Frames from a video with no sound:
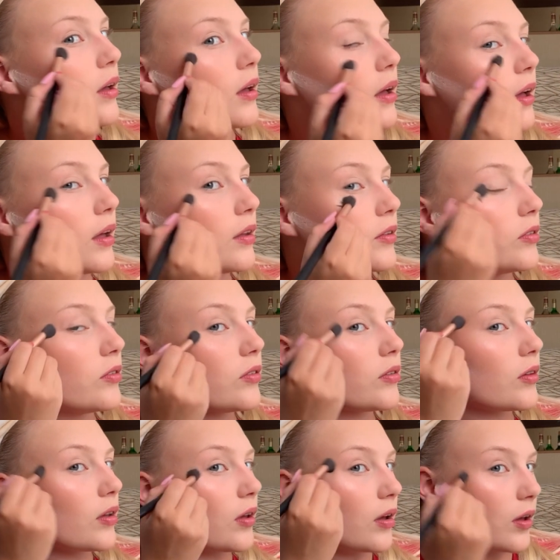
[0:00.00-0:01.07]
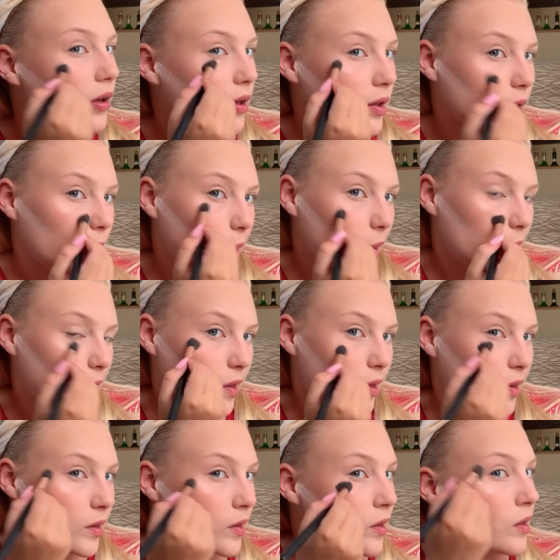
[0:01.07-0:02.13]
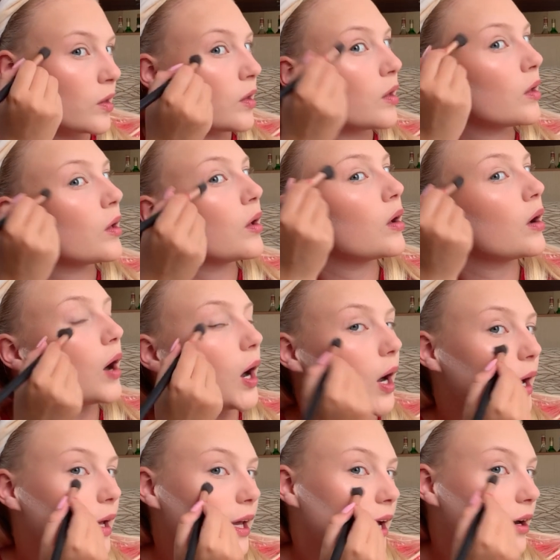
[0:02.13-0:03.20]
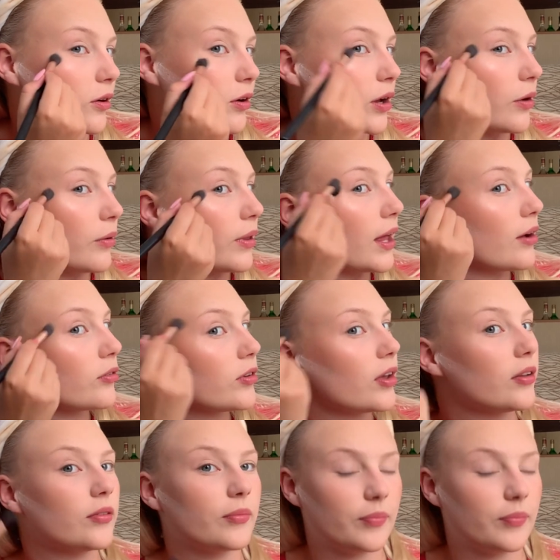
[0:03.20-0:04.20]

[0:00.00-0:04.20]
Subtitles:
and like I cannot go without it.